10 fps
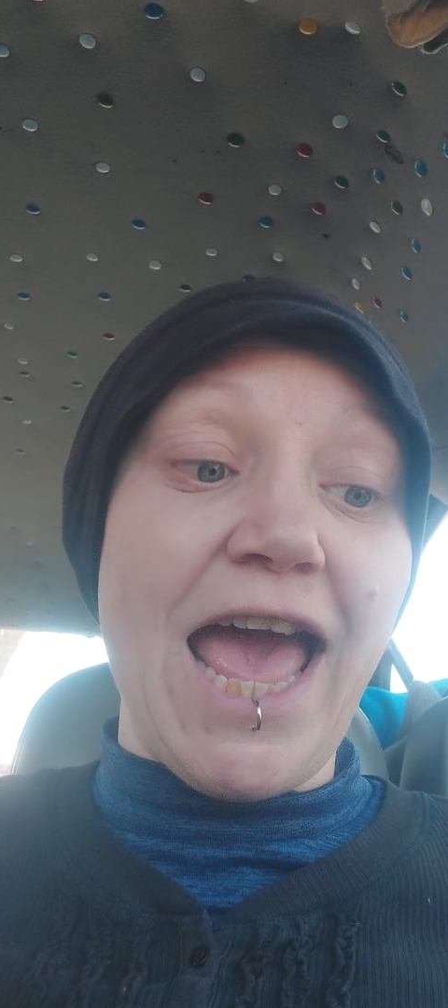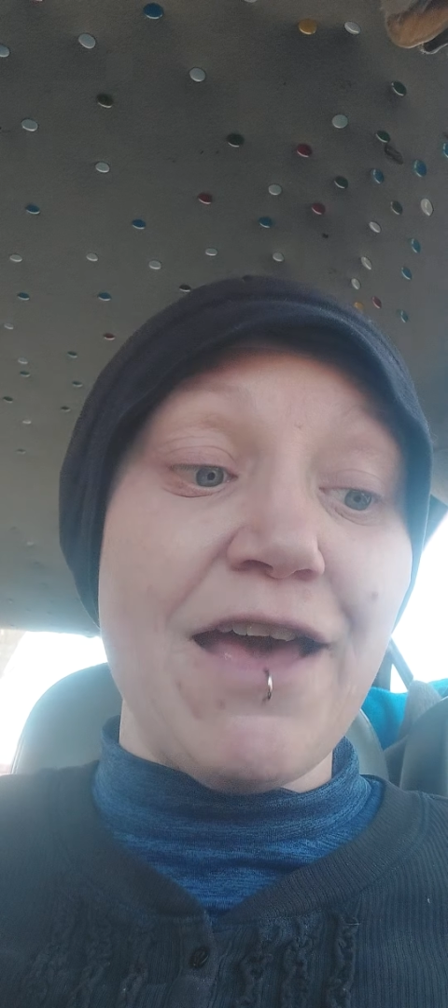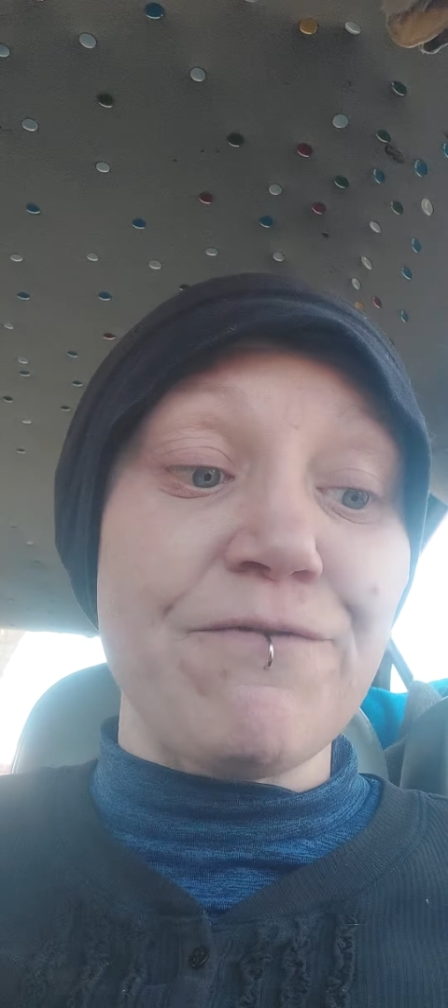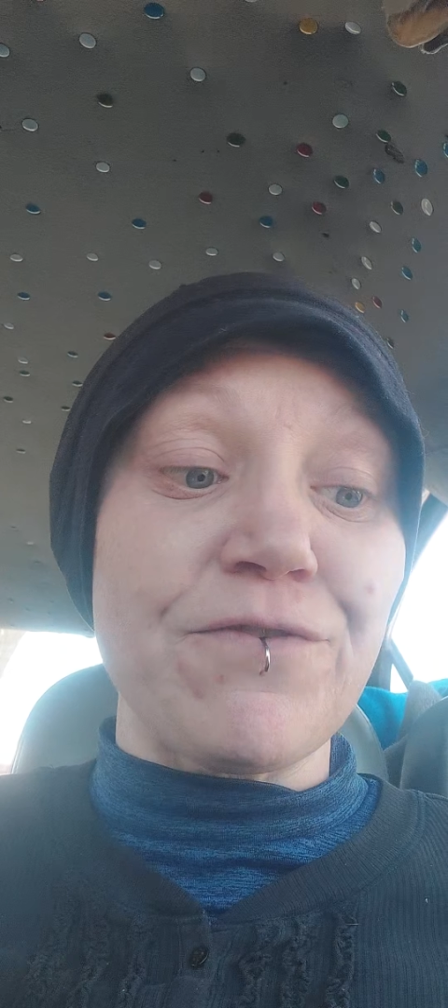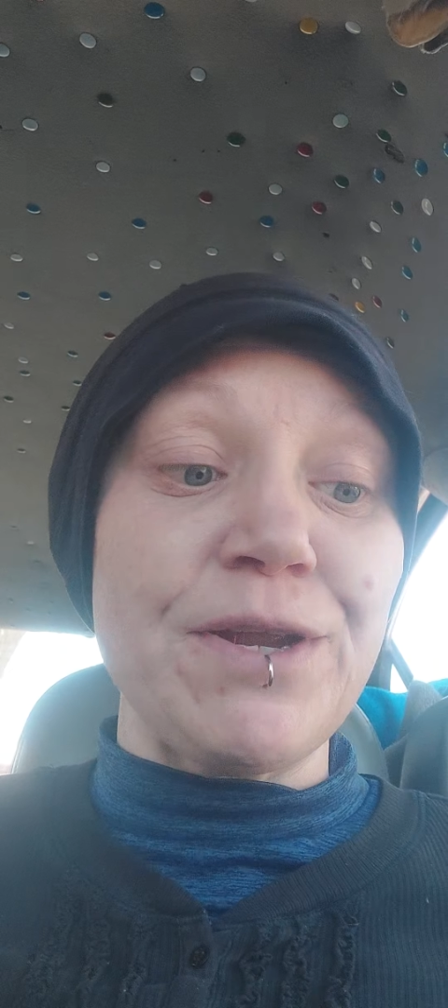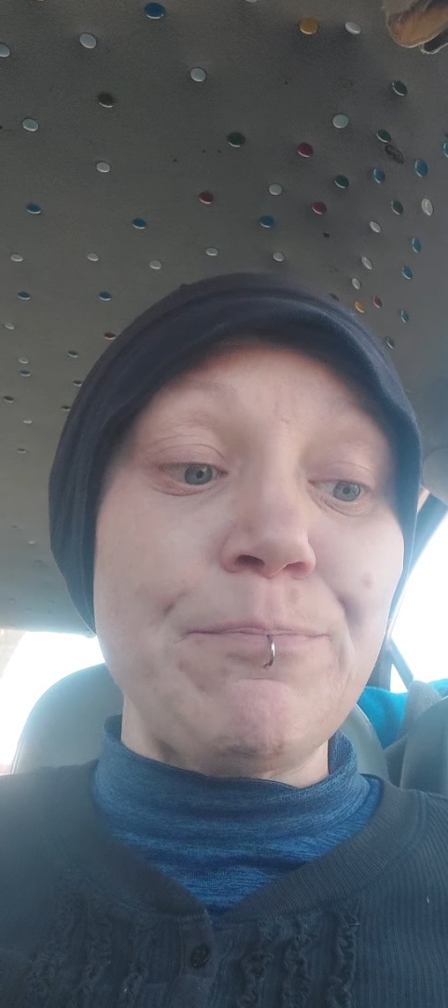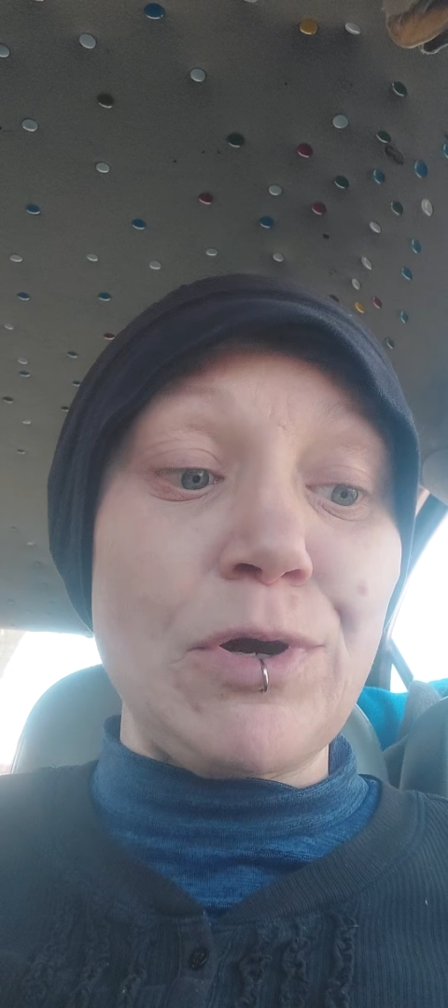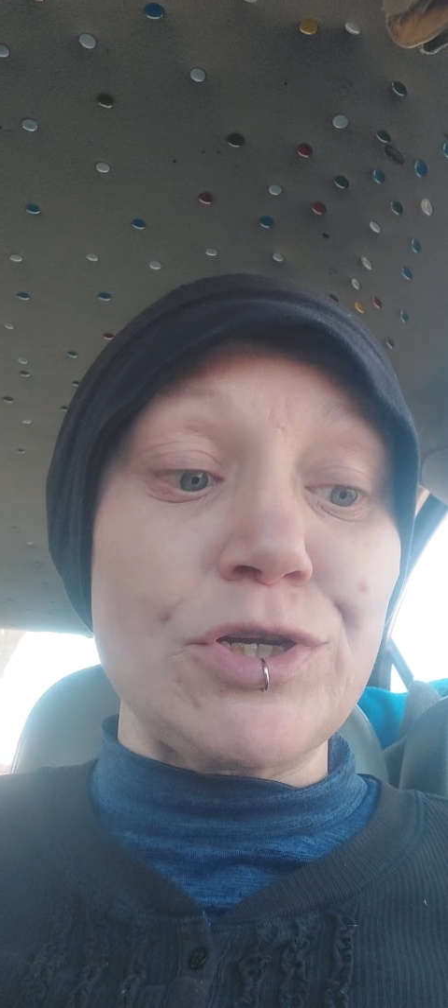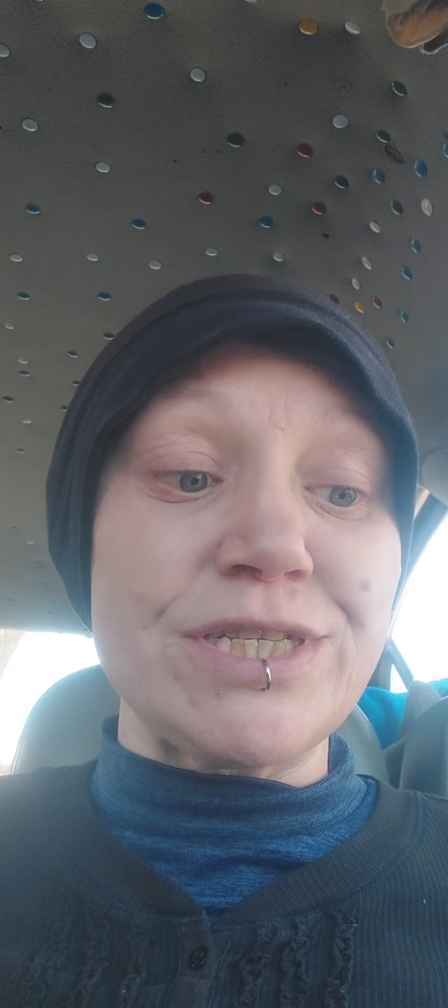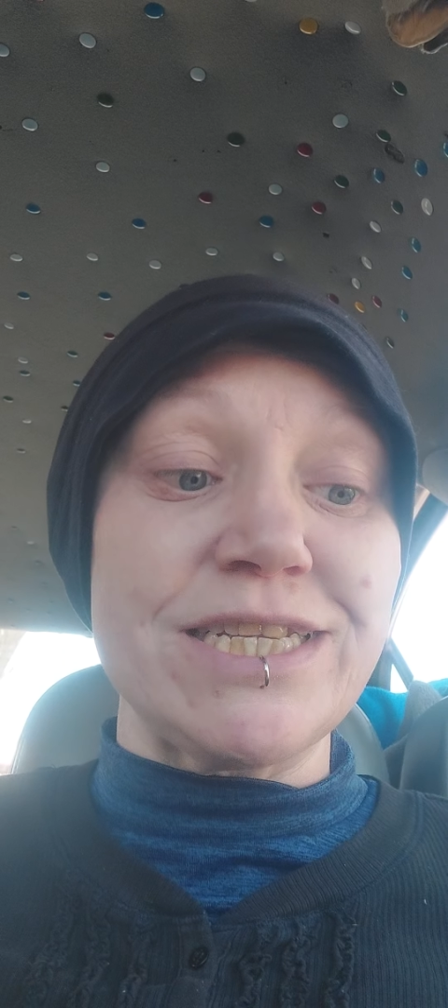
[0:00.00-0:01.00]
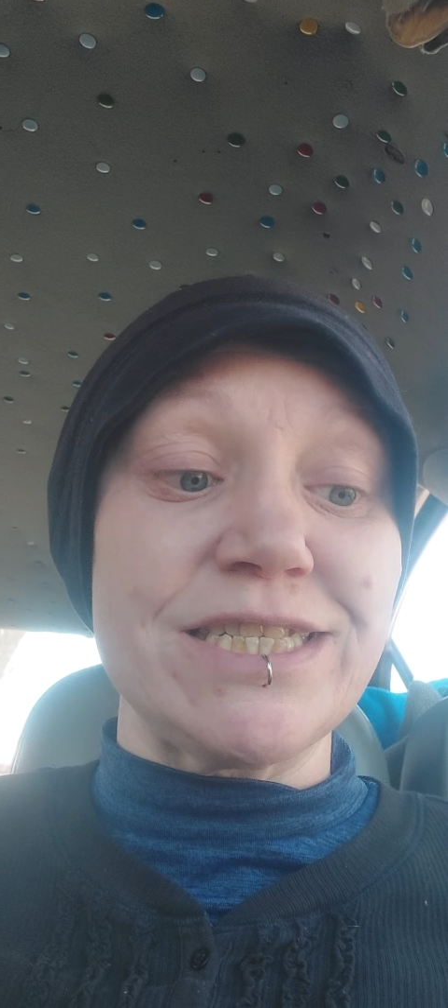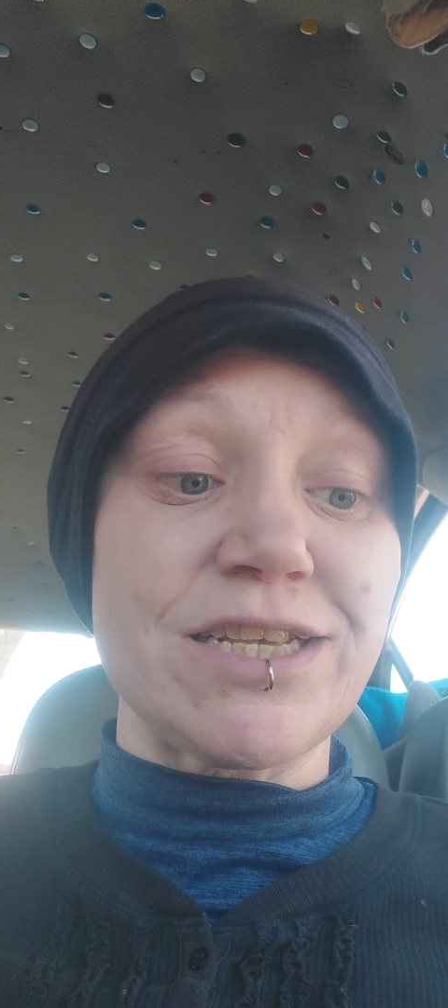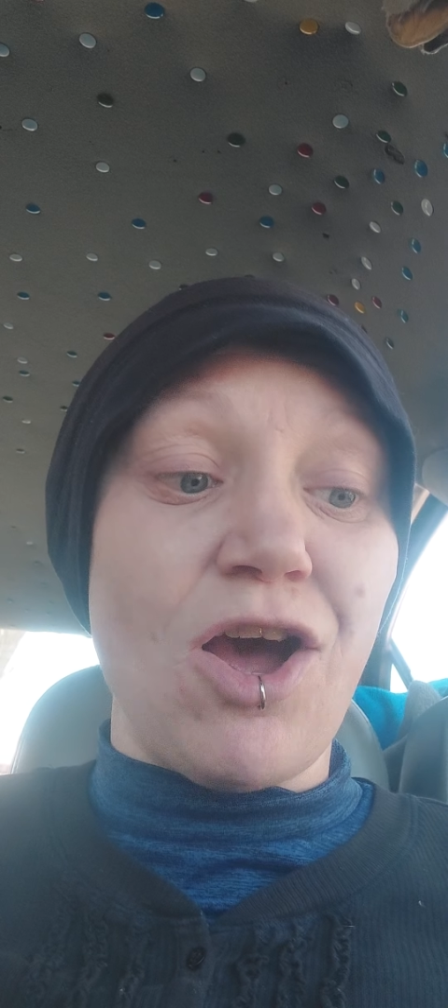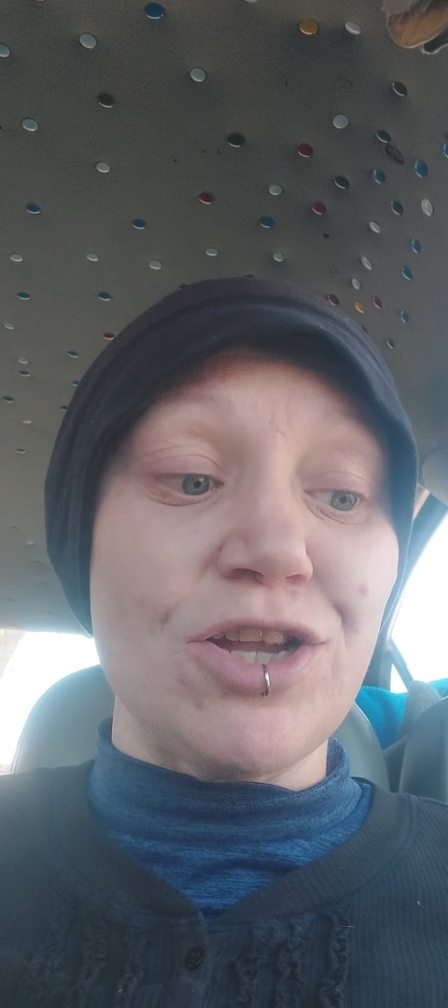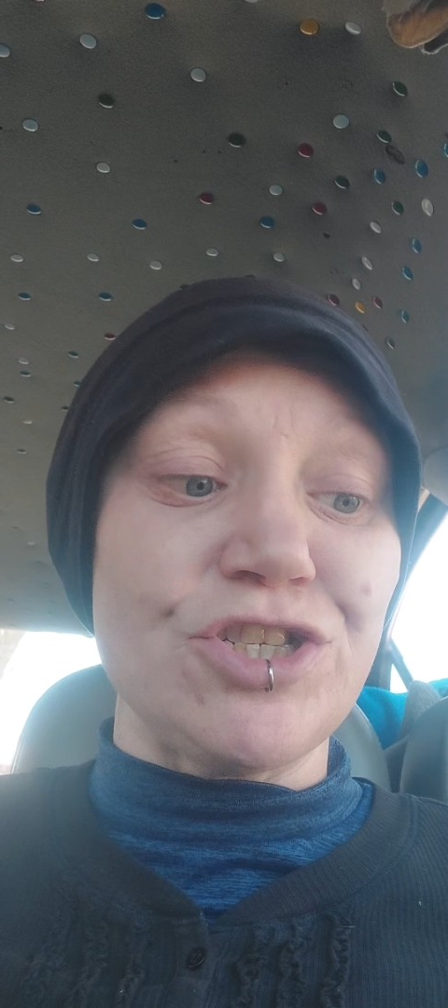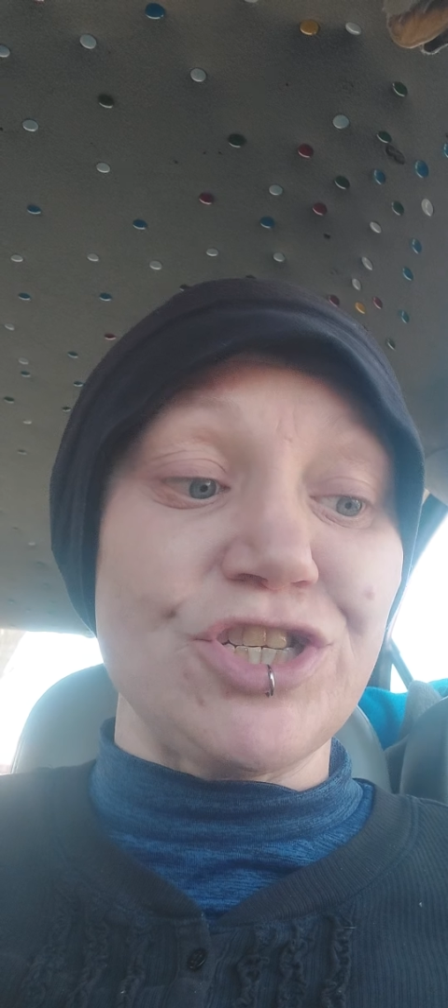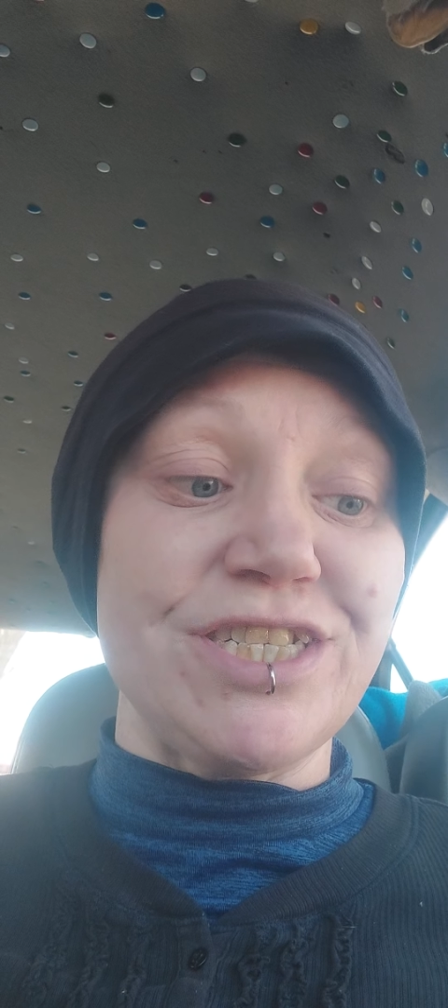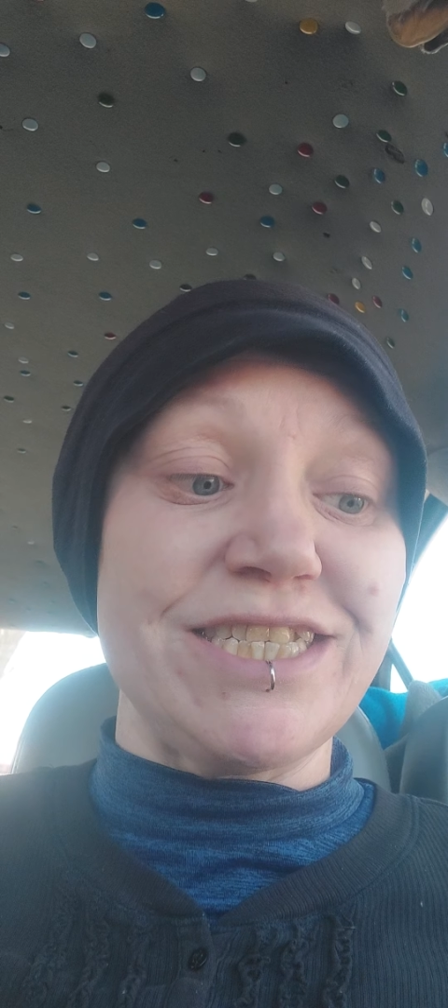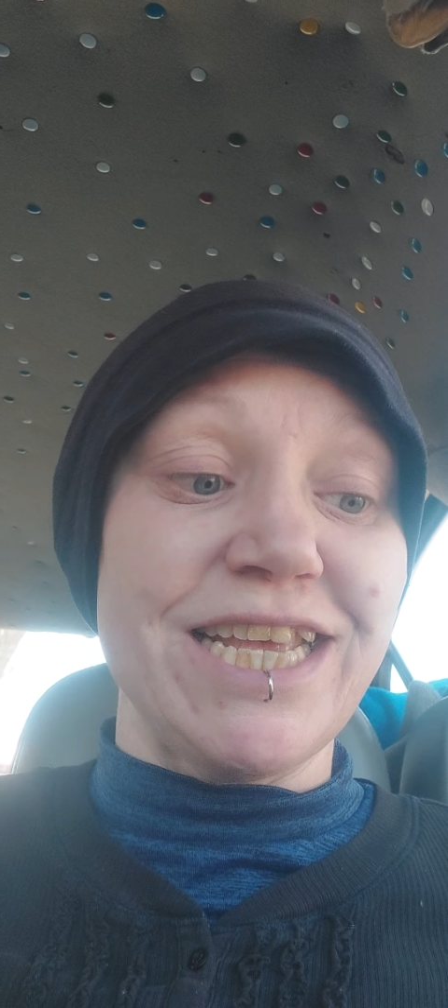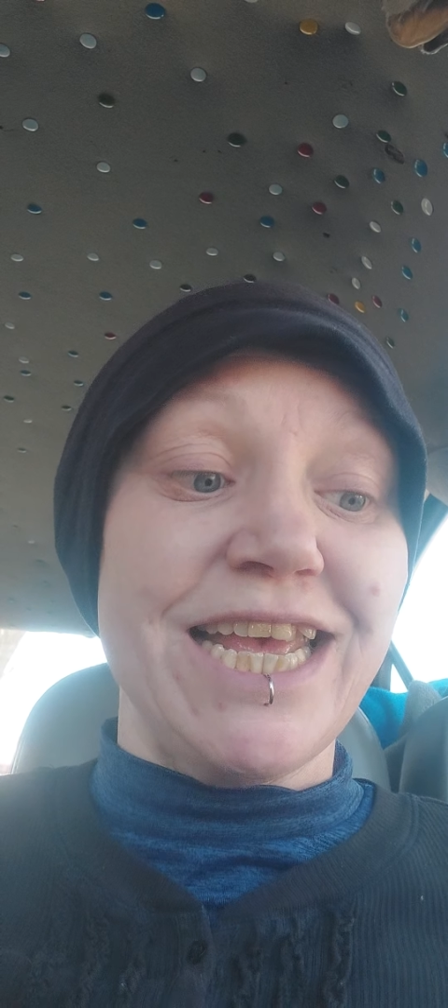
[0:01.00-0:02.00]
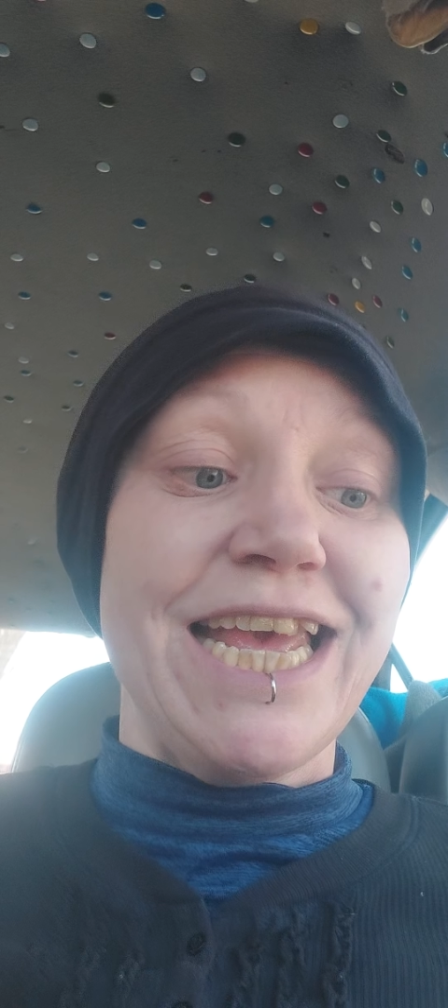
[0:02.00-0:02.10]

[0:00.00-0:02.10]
every person's conscience